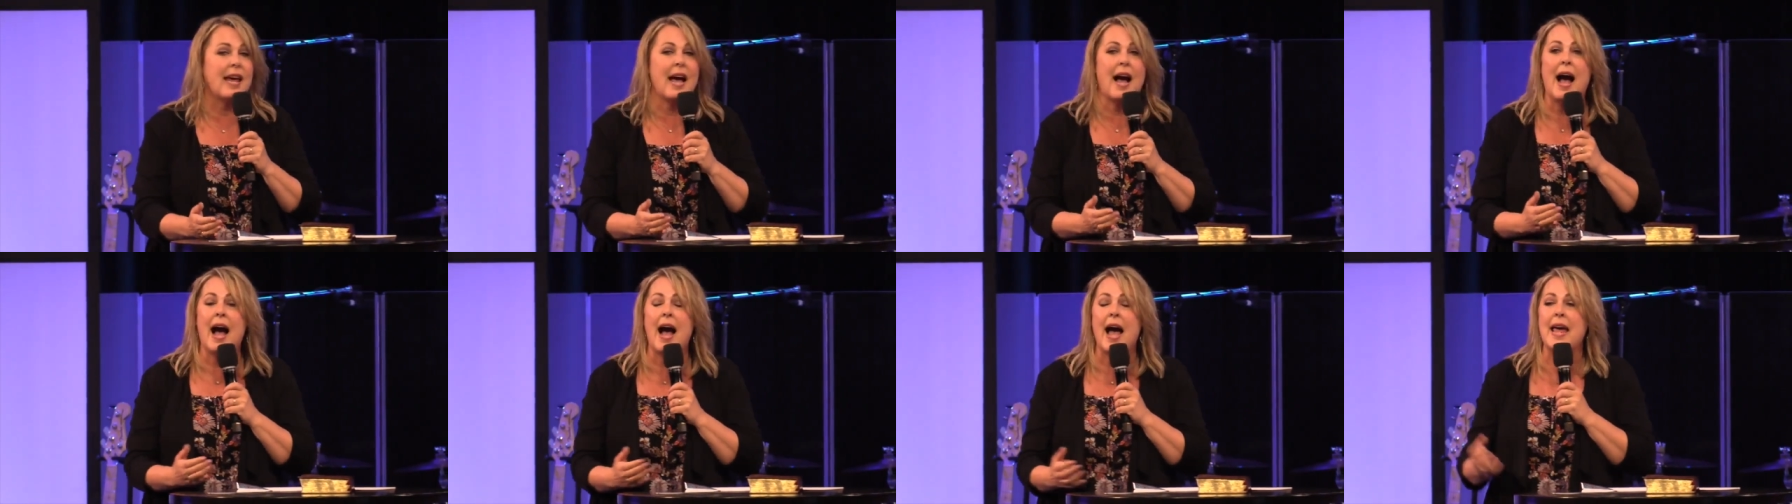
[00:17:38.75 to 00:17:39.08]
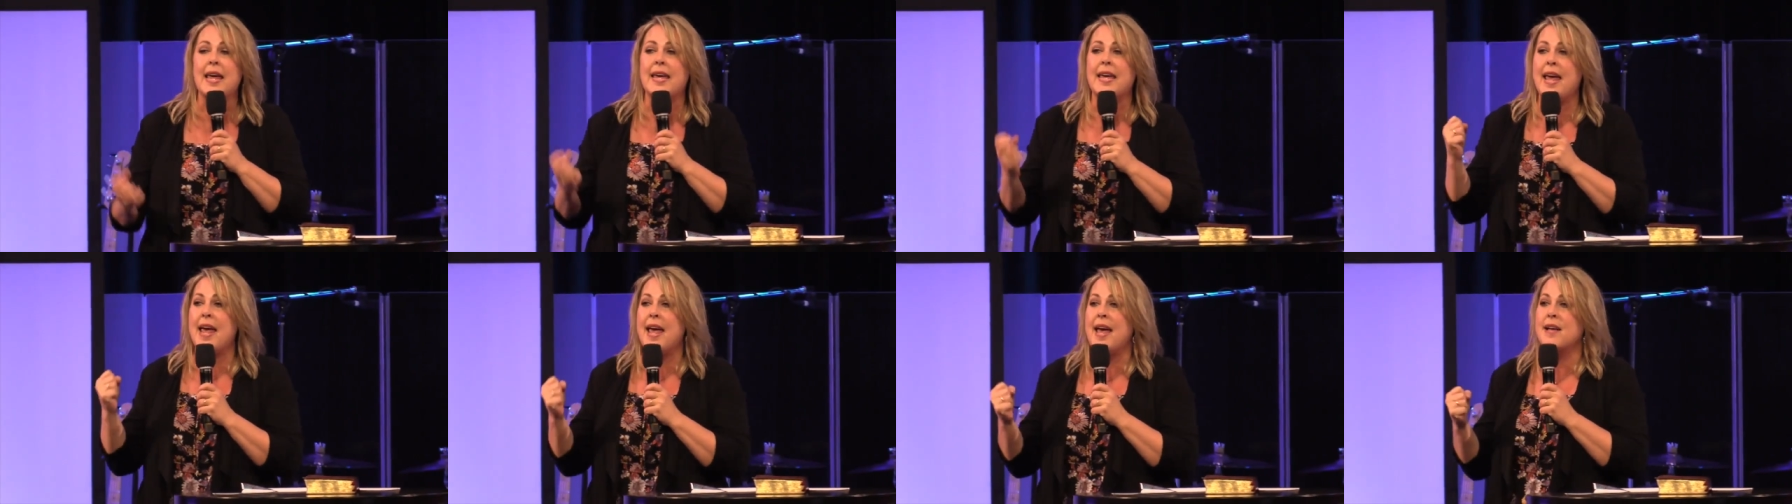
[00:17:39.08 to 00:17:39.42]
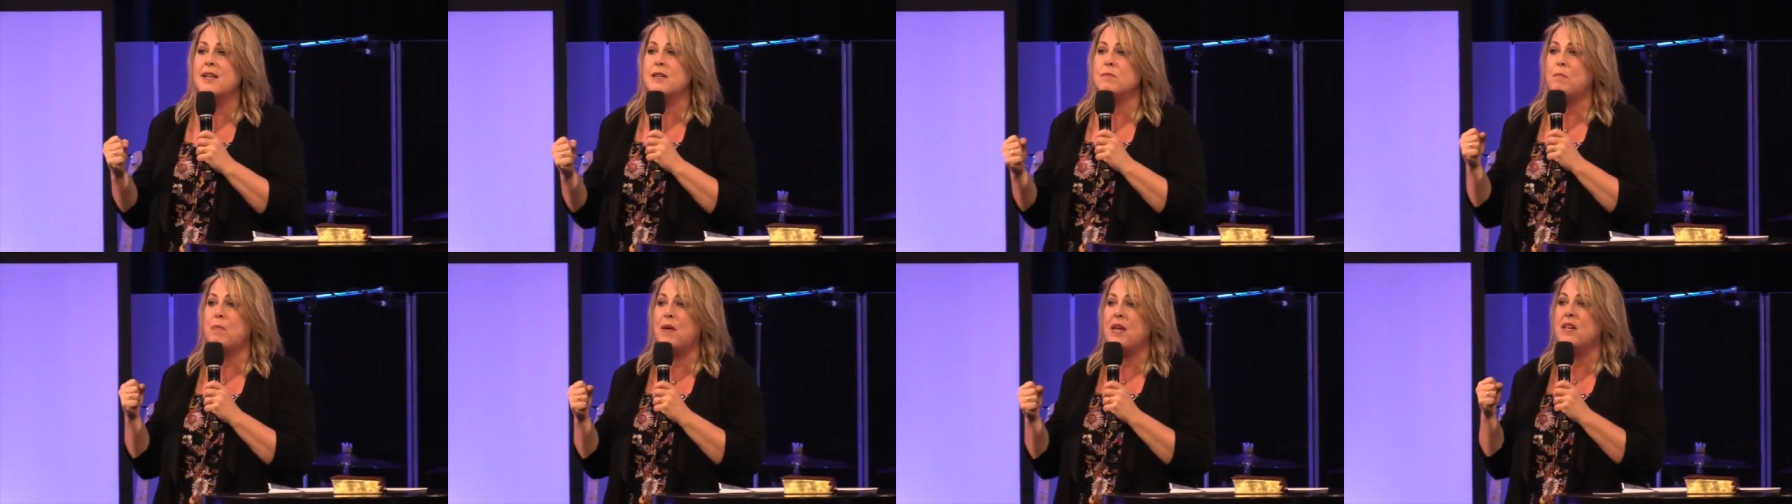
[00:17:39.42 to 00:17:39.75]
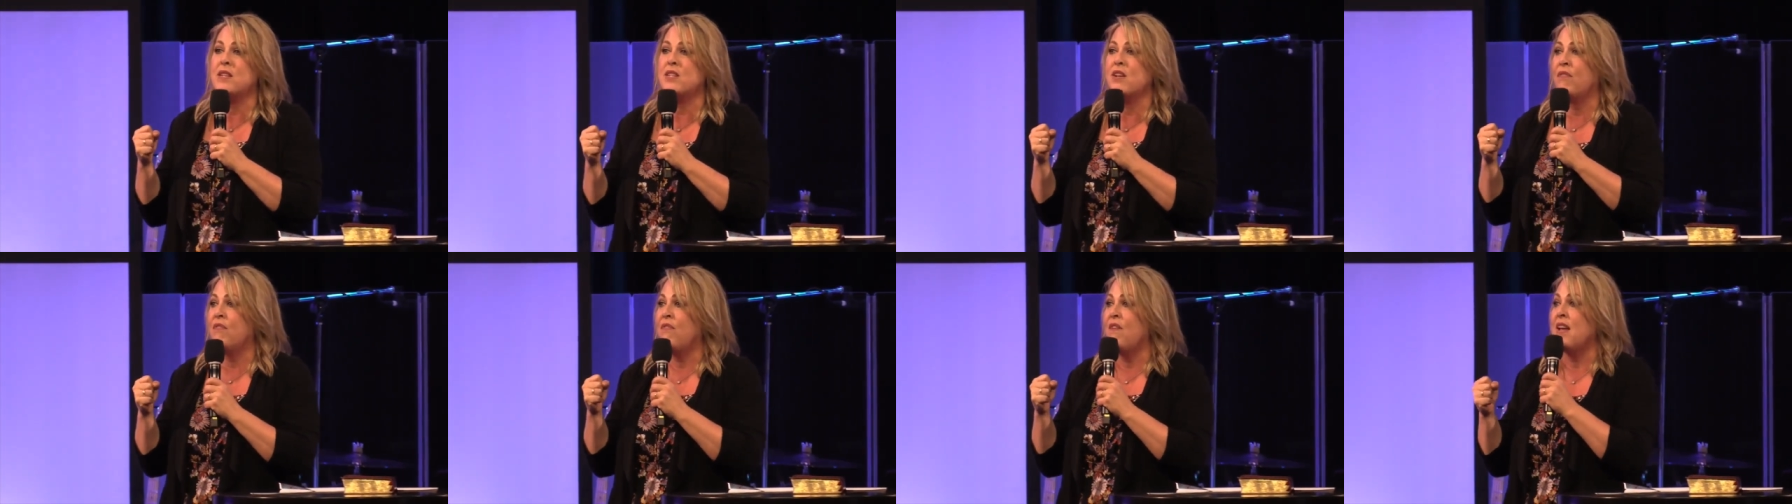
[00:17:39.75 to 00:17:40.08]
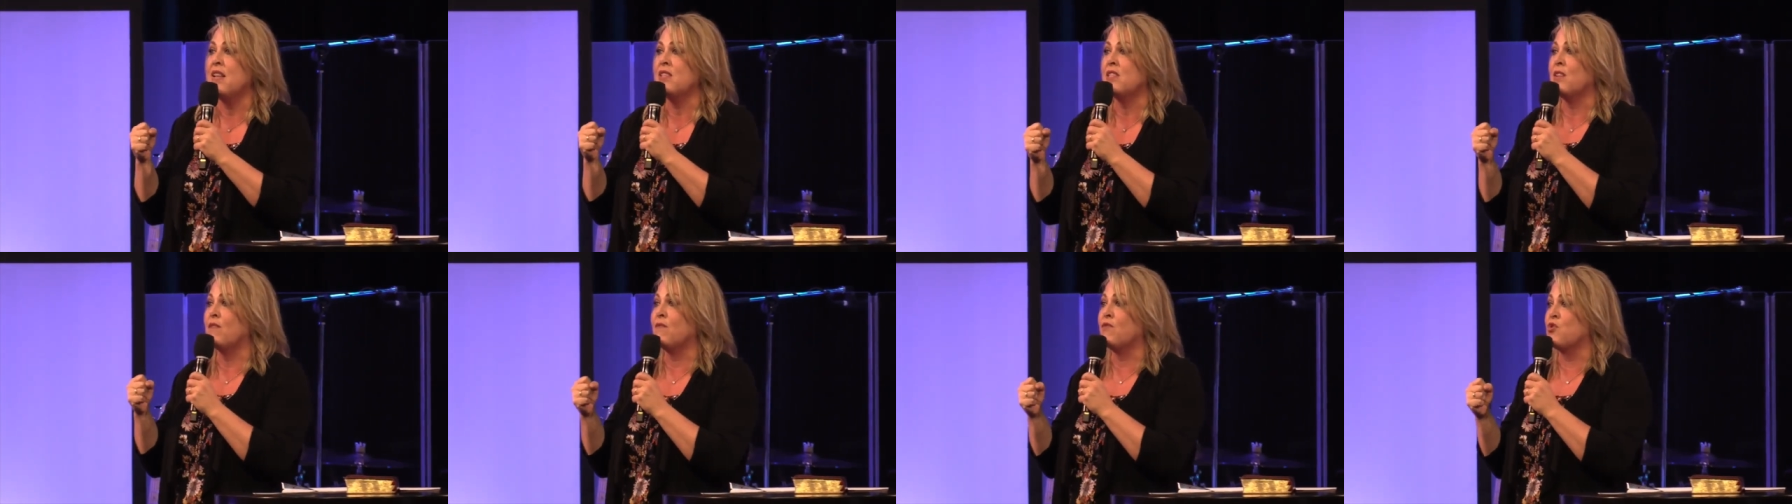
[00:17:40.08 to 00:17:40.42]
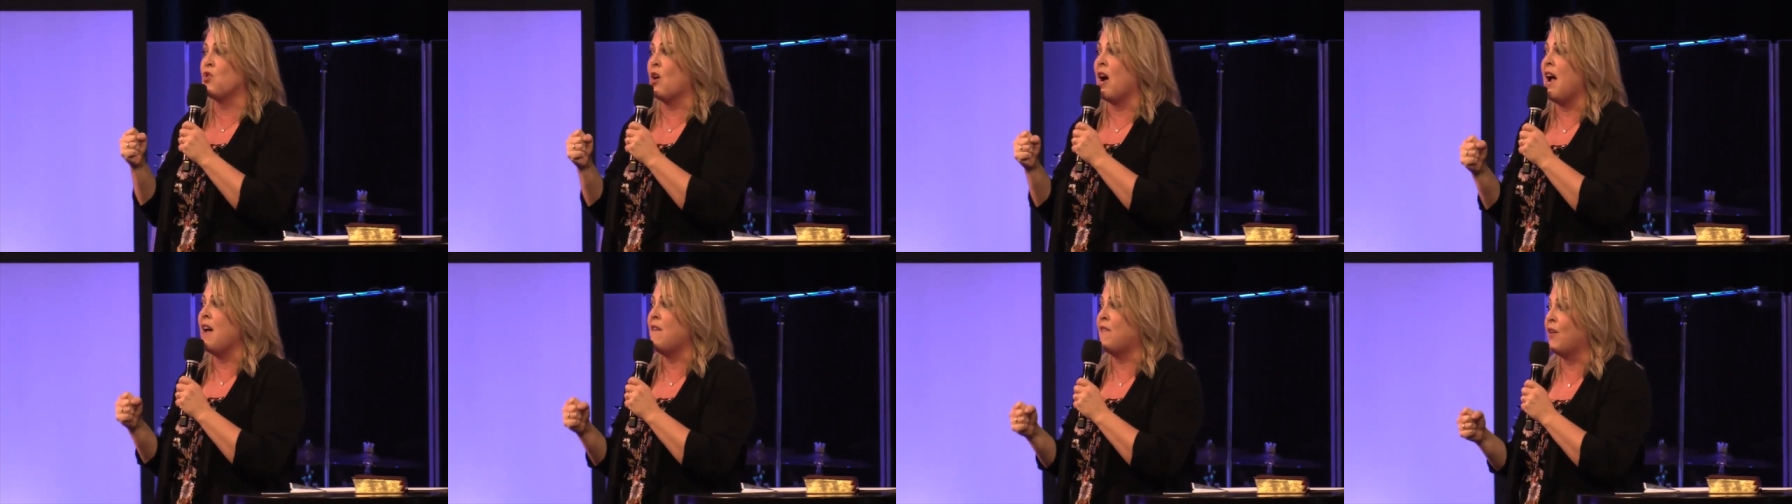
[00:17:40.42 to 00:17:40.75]
I can't be defensive
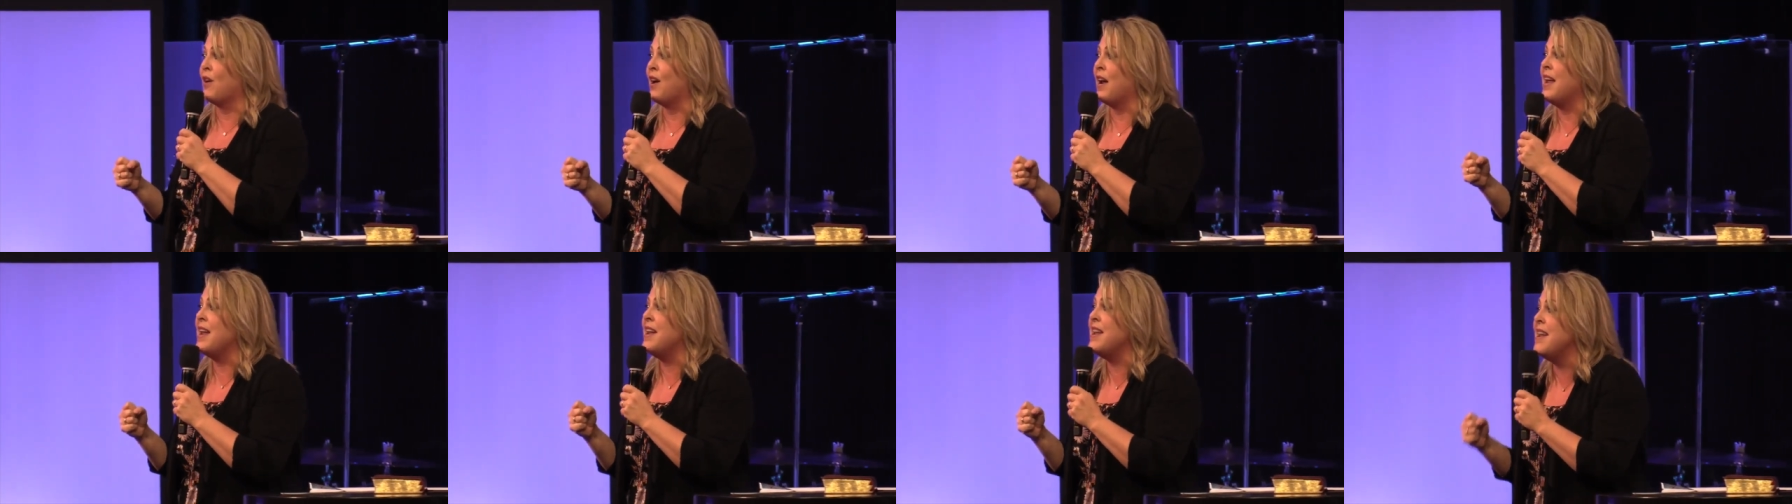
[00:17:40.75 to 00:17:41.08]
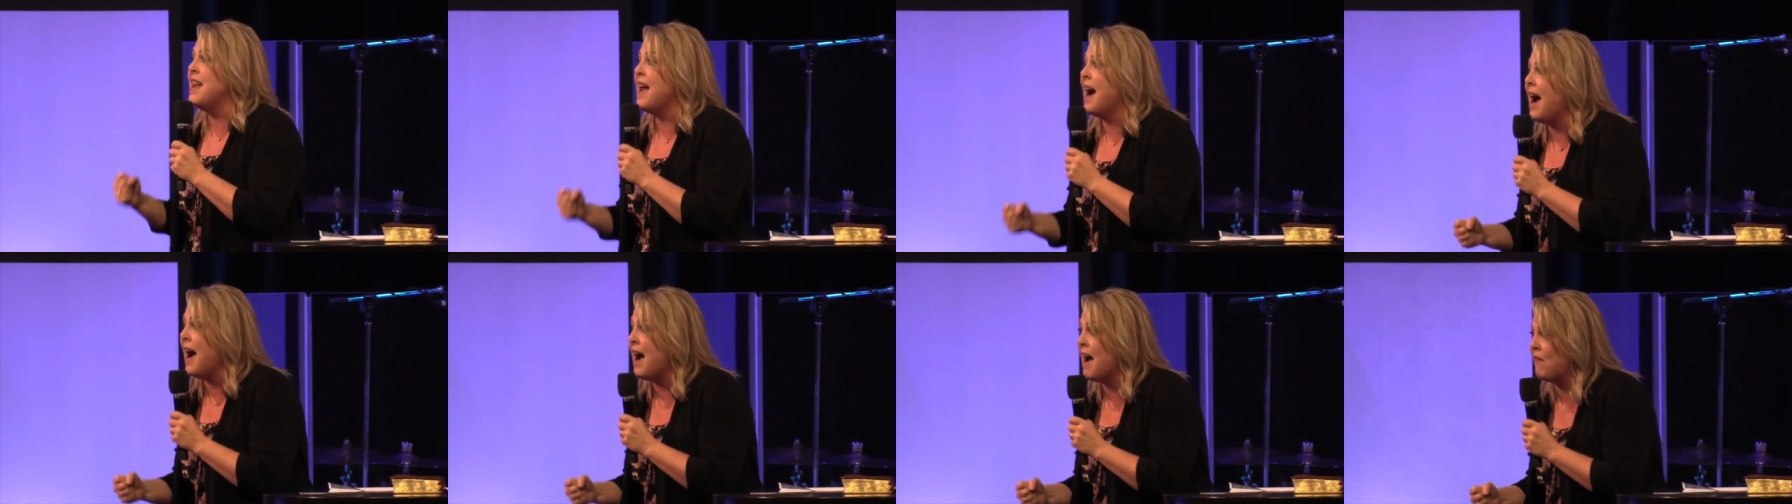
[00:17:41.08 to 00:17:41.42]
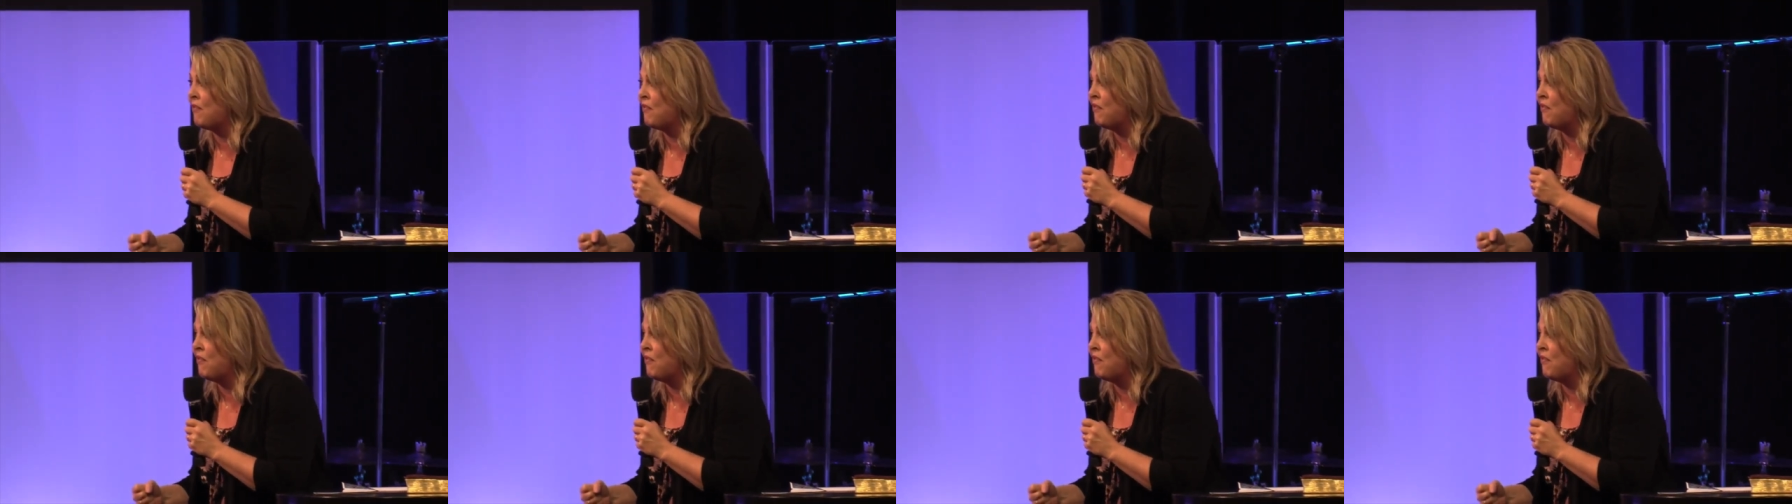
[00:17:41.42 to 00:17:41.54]
driver enough